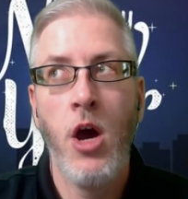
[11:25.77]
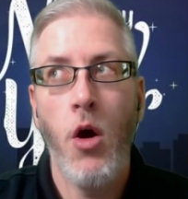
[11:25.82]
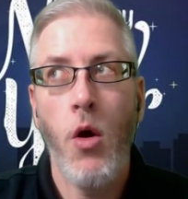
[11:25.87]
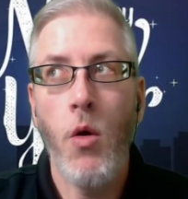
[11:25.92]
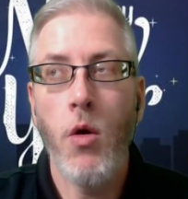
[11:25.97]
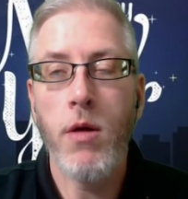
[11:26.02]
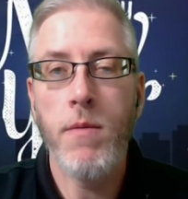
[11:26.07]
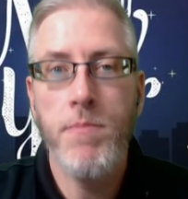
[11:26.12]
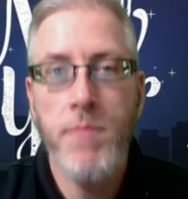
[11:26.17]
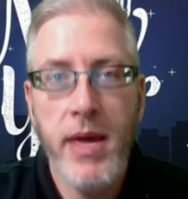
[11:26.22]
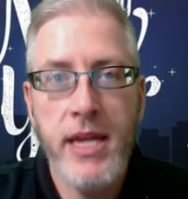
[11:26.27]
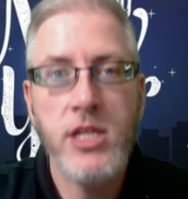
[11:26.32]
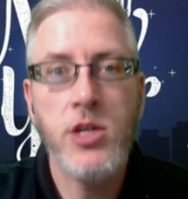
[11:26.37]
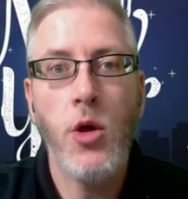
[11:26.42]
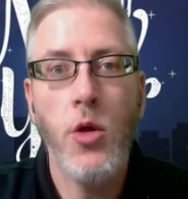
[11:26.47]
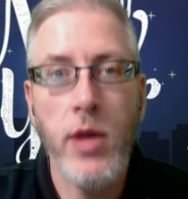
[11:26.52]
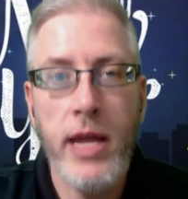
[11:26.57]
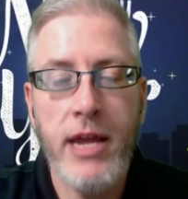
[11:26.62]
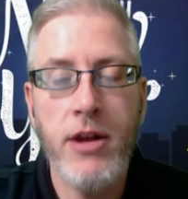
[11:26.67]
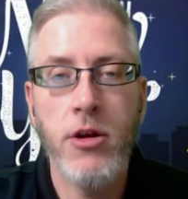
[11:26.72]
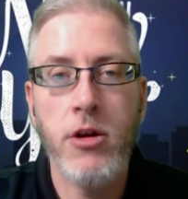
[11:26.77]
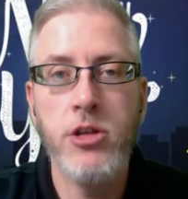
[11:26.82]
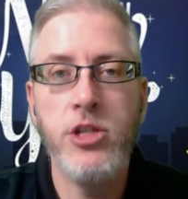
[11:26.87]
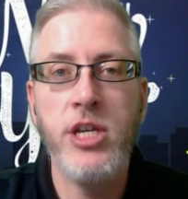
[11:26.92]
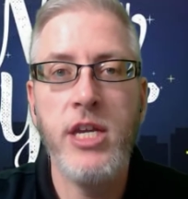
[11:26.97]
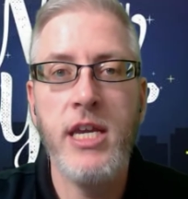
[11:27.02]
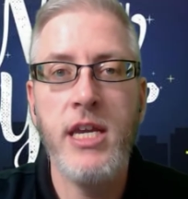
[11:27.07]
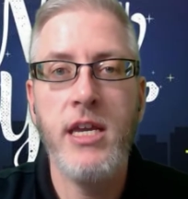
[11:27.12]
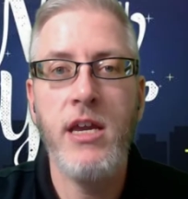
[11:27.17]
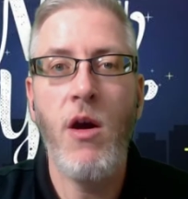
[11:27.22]
or mental
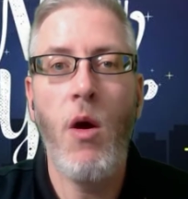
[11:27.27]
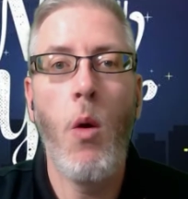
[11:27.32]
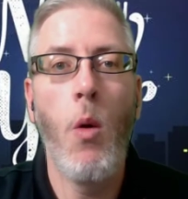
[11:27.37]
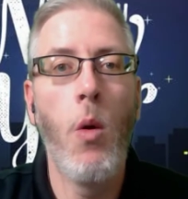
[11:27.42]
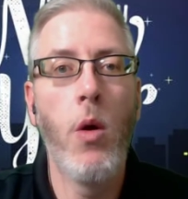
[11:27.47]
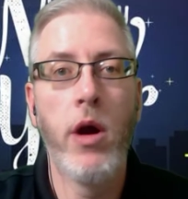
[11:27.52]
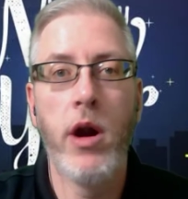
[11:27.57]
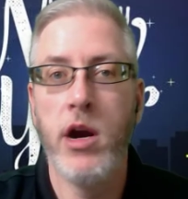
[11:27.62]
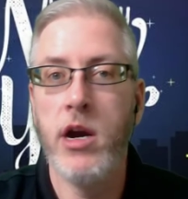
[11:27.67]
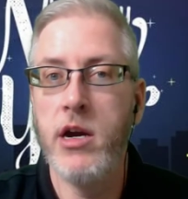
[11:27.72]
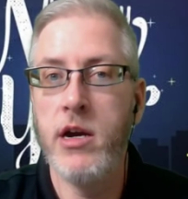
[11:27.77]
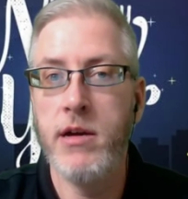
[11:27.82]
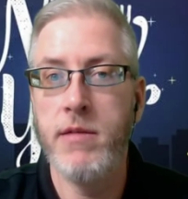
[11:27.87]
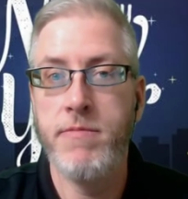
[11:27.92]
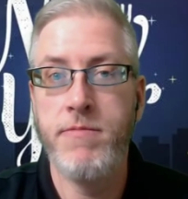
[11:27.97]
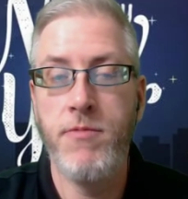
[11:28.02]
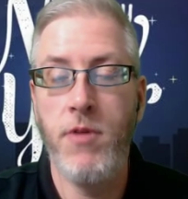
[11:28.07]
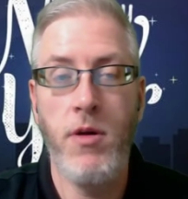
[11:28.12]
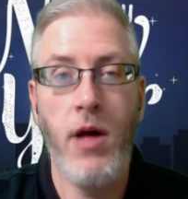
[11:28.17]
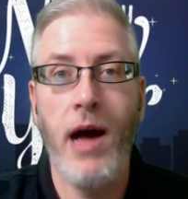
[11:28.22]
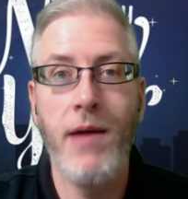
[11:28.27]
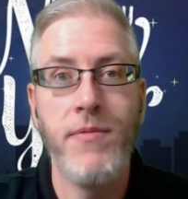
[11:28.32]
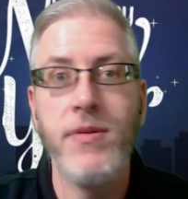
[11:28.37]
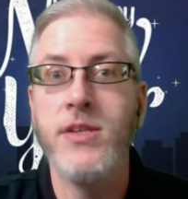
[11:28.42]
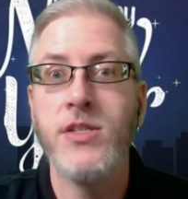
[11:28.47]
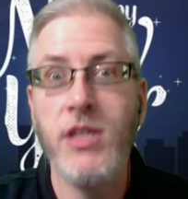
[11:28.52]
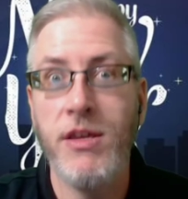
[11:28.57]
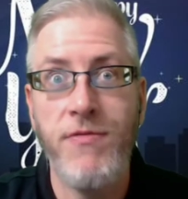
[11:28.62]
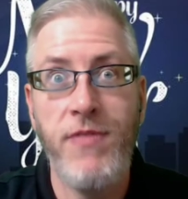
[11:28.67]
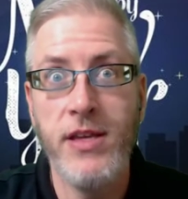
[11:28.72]
energy or, well,
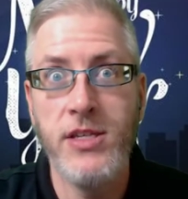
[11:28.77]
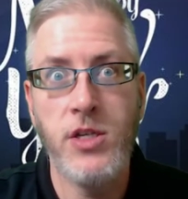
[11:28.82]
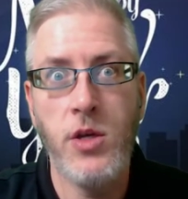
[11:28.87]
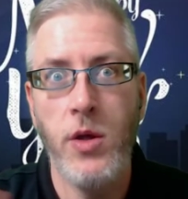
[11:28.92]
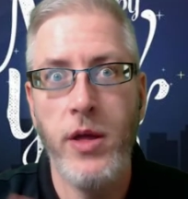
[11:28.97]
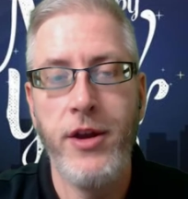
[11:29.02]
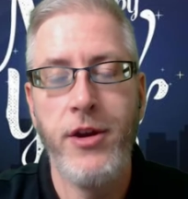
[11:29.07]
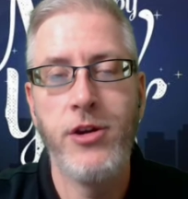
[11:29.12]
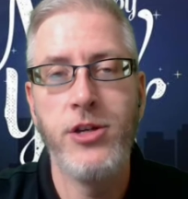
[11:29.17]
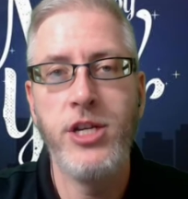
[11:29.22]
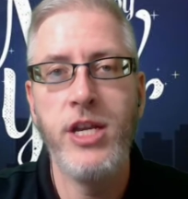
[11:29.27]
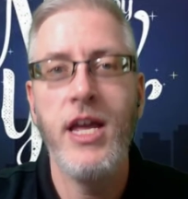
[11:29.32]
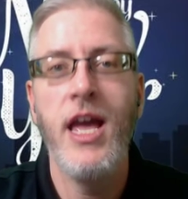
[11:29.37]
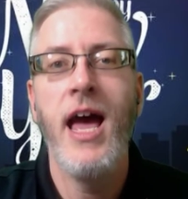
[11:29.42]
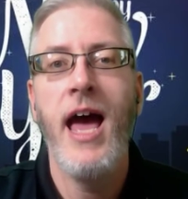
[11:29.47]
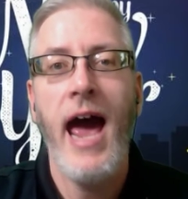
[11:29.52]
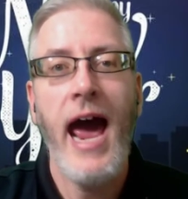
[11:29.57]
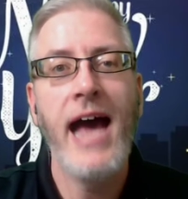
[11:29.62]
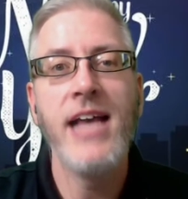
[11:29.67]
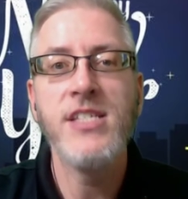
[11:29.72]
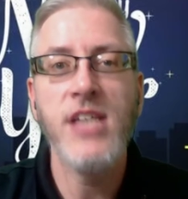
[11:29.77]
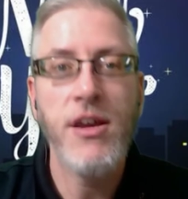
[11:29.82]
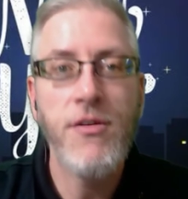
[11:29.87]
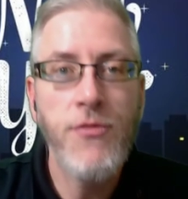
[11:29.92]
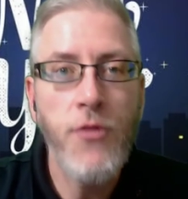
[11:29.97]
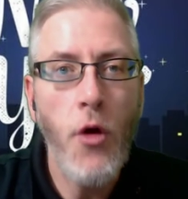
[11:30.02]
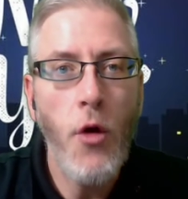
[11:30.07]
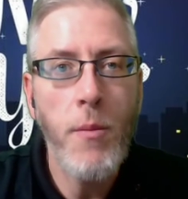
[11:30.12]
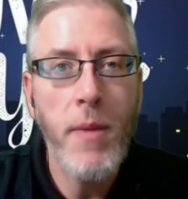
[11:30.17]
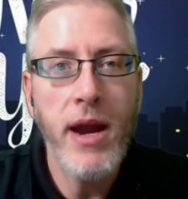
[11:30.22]
obviously physical energy as a
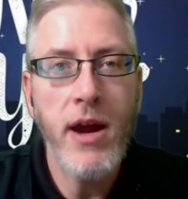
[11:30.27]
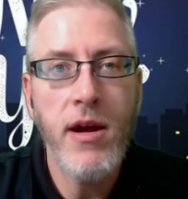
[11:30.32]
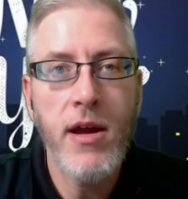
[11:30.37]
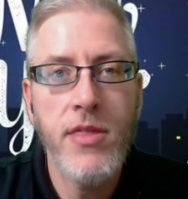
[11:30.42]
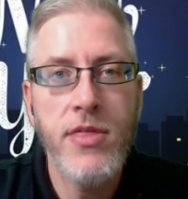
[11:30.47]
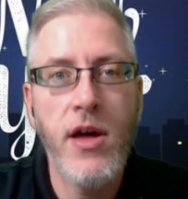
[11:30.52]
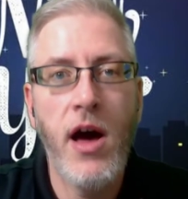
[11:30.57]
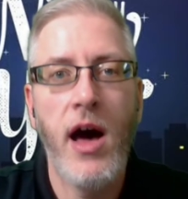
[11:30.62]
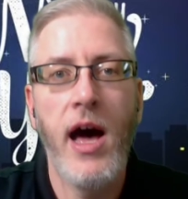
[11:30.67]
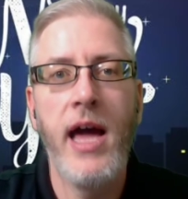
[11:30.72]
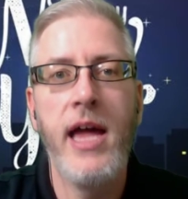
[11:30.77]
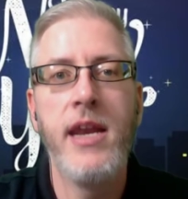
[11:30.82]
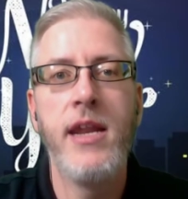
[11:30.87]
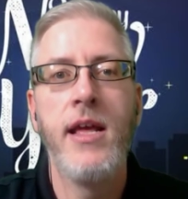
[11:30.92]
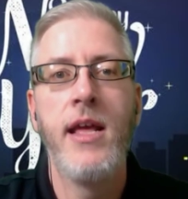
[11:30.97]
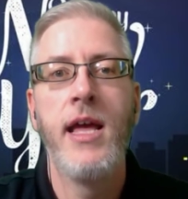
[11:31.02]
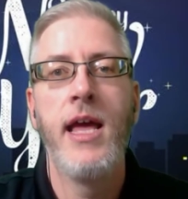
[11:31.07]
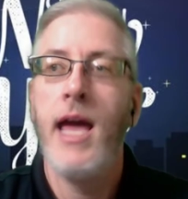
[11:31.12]
full marathon,